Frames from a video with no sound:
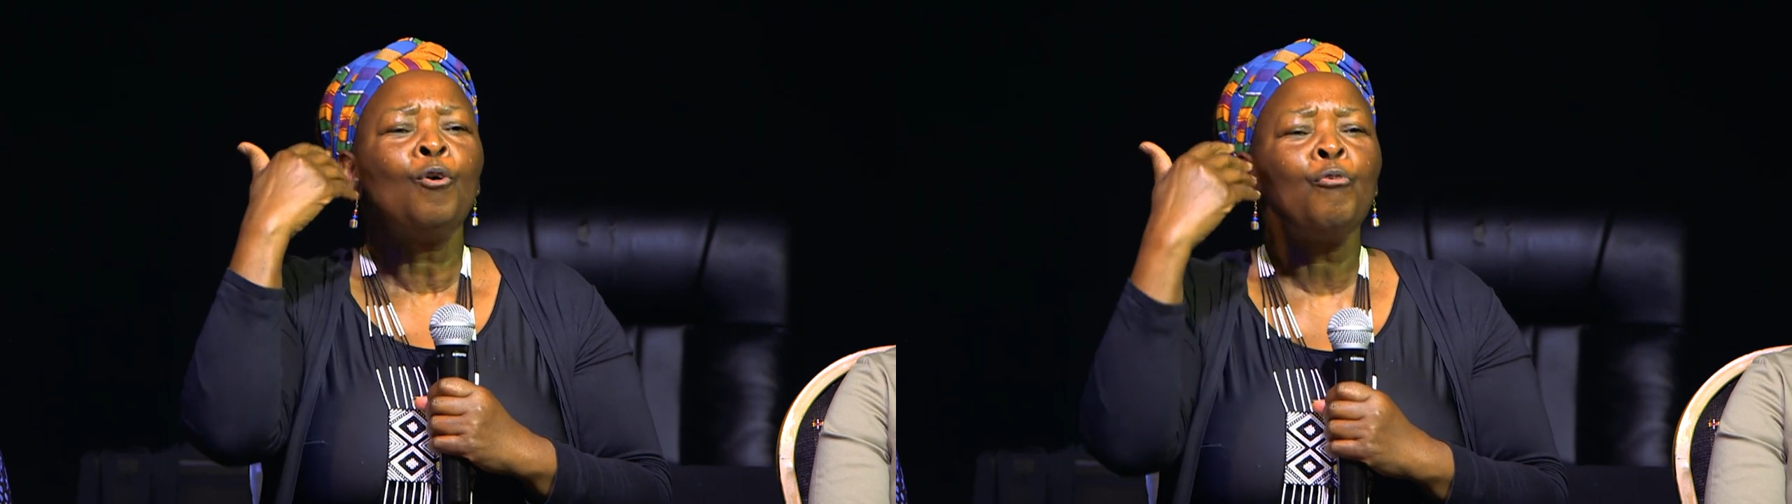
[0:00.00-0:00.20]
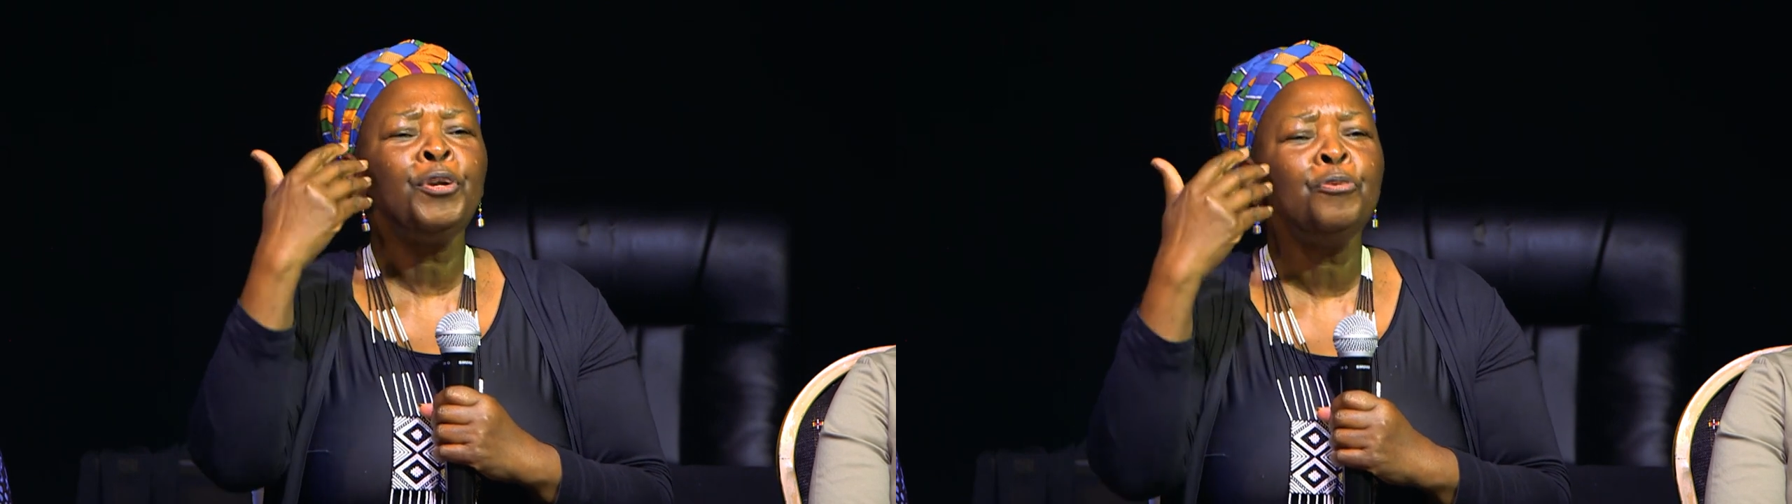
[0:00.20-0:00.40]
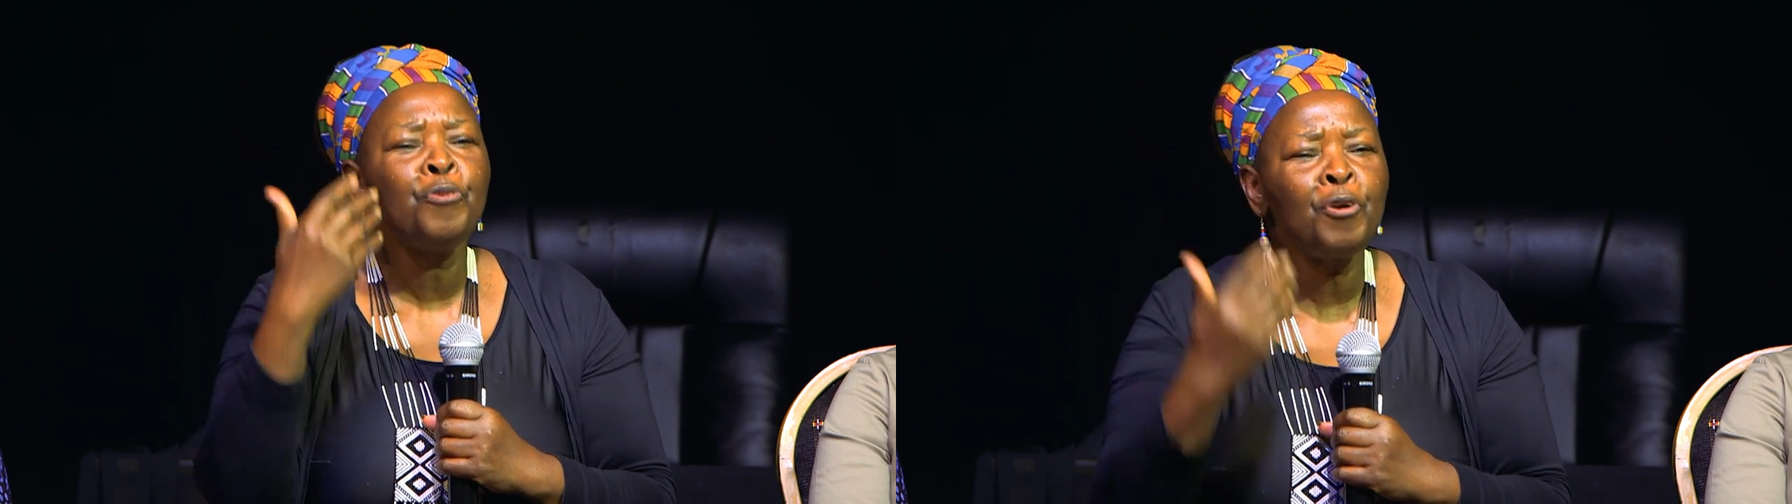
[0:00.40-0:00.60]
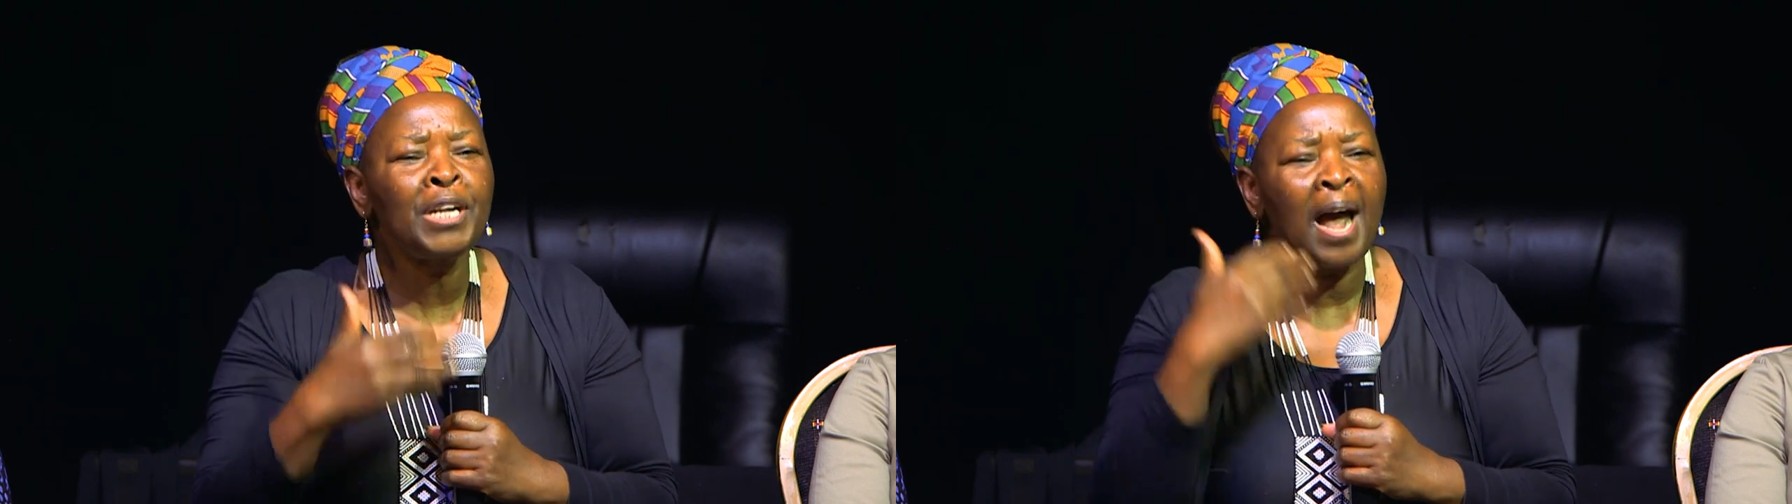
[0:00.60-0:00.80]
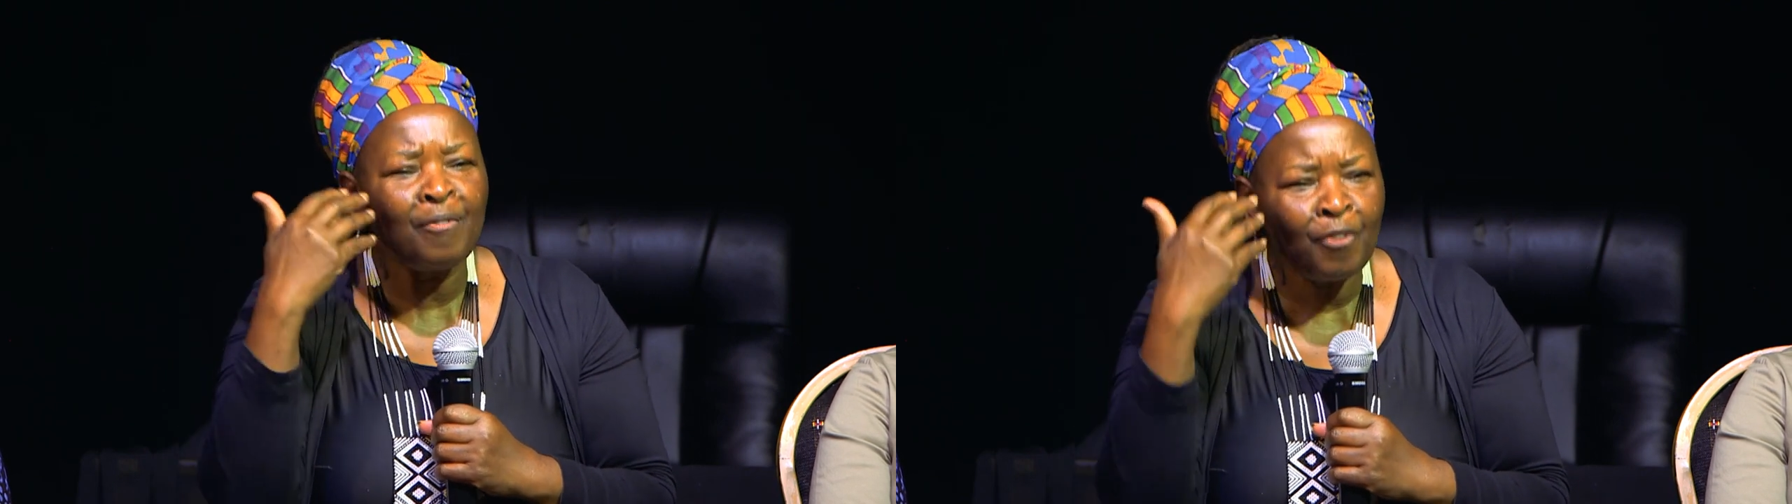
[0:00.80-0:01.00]
We do
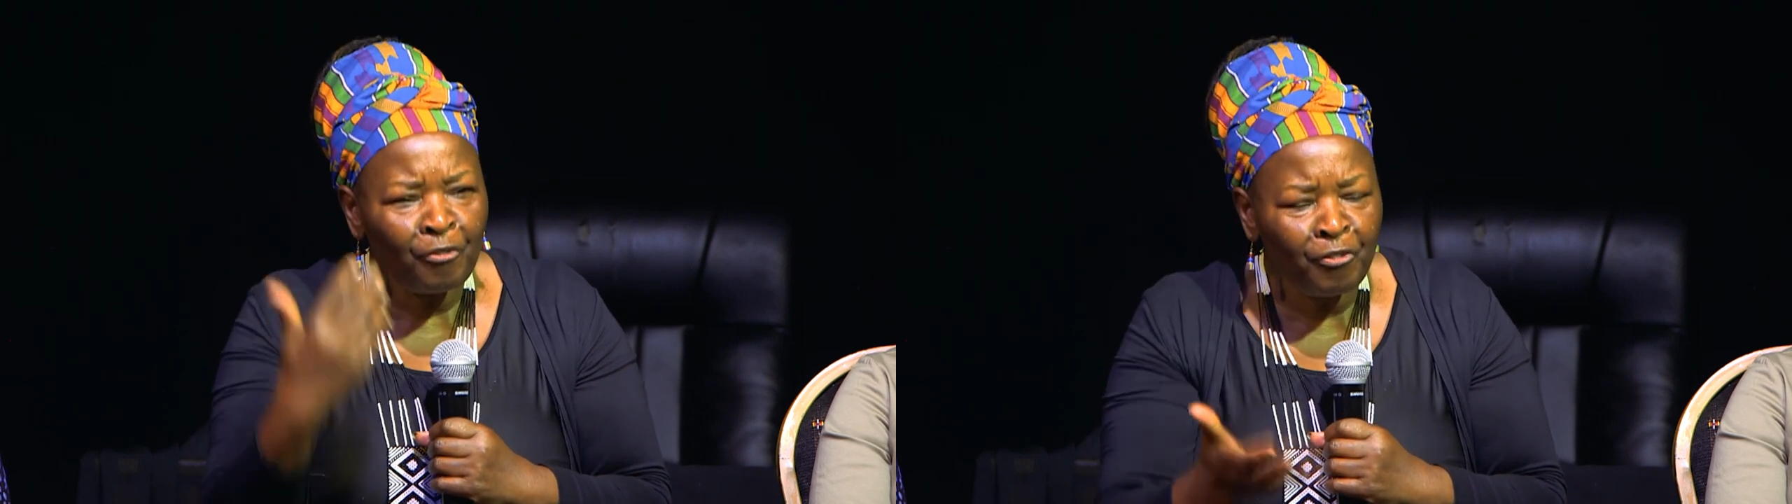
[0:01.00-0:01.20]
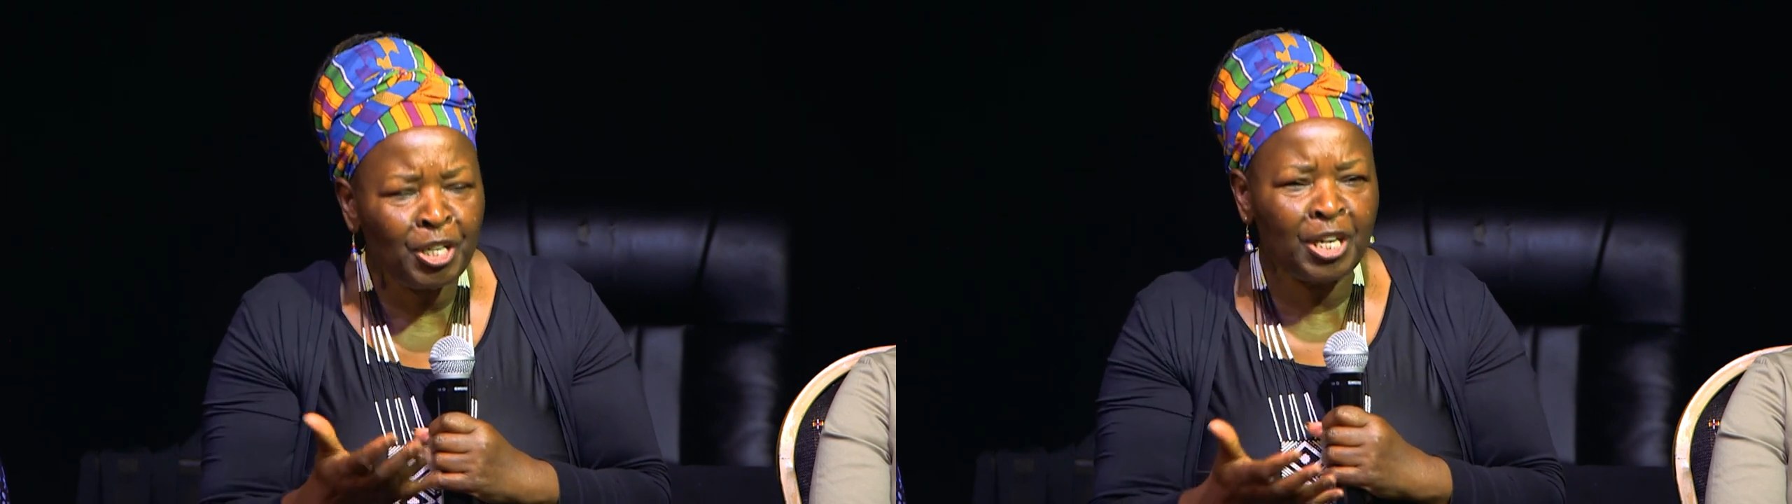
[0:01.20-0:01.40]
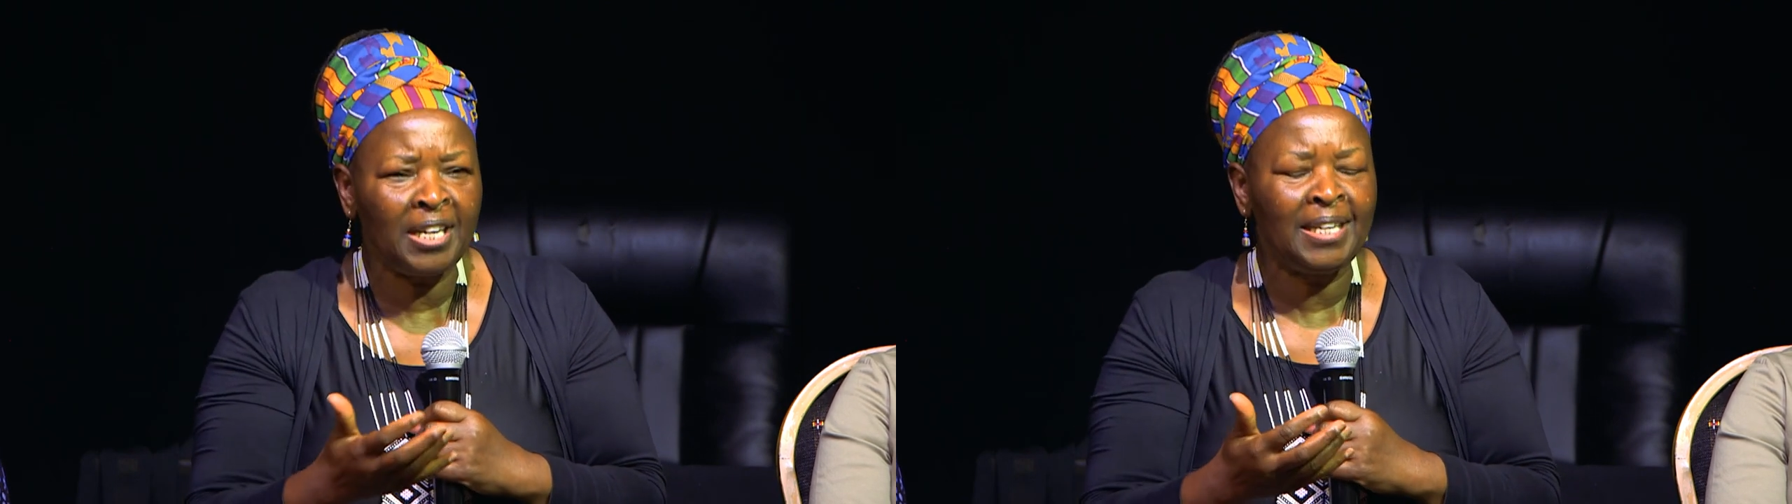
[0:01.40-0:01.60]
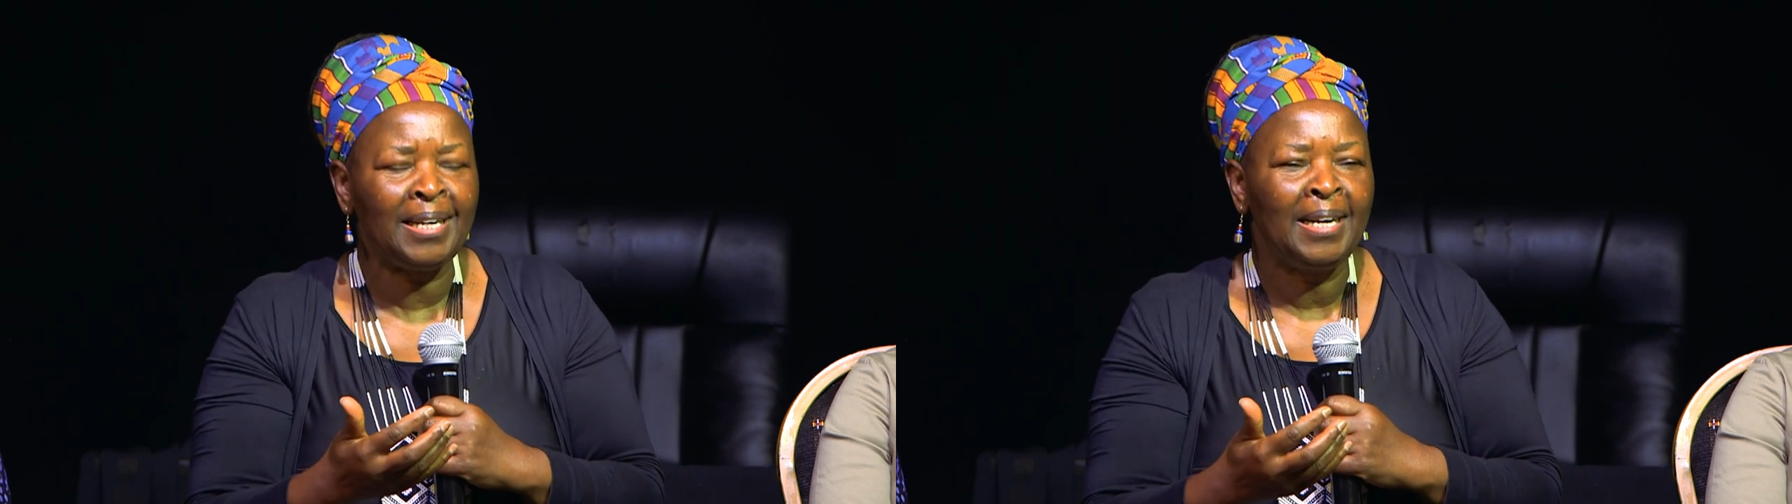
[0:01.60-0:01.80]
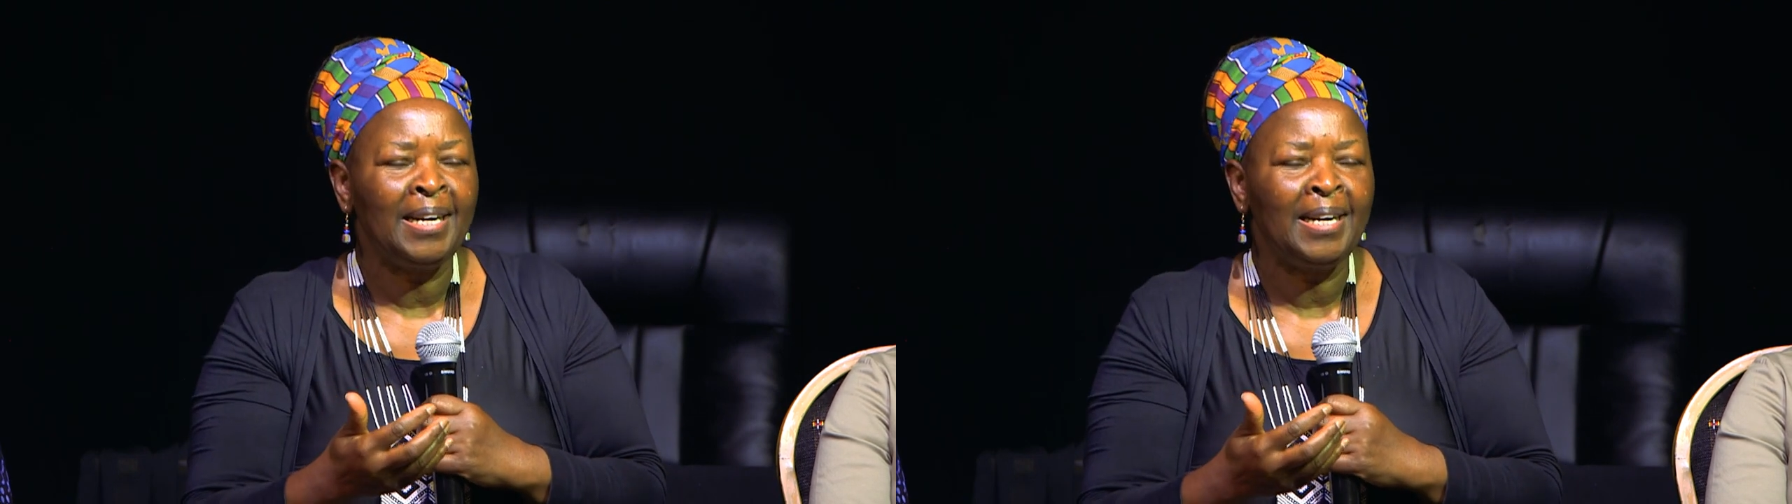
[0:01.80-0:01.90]
not have officially